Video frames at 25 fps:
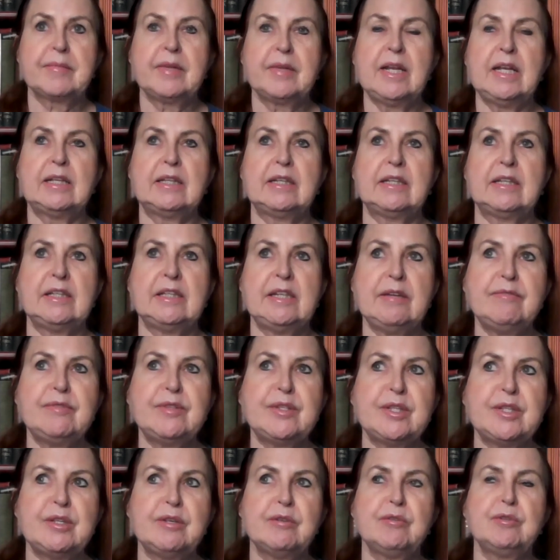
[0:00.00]
it
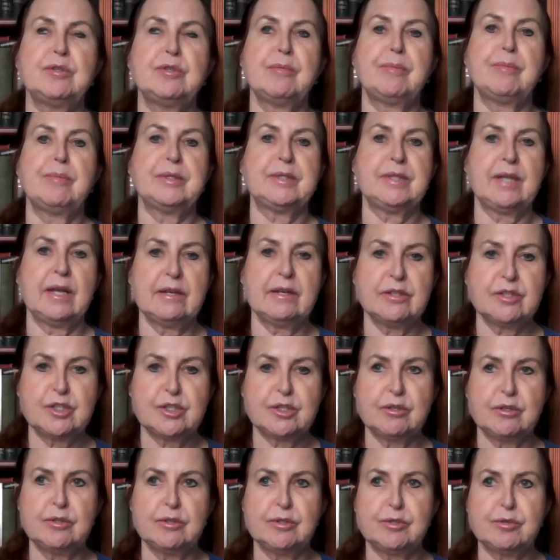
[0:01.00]
gives you the
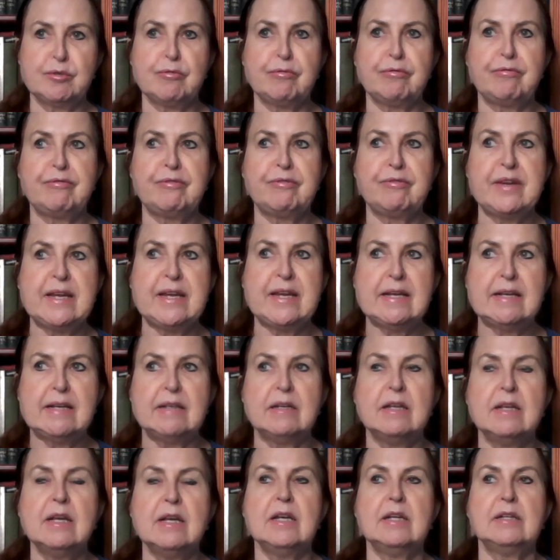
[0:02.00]
potential to
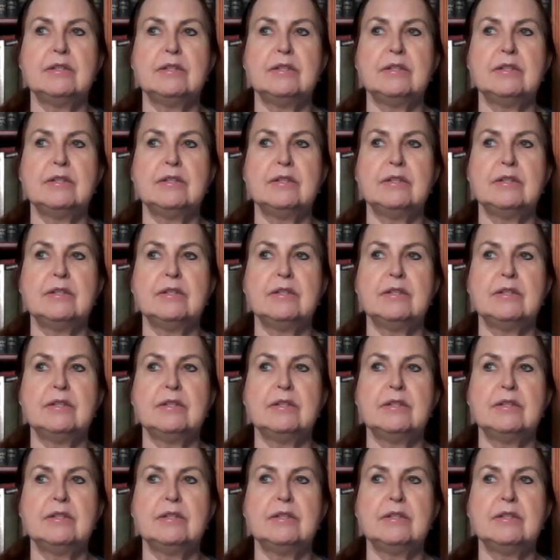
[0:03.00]
feel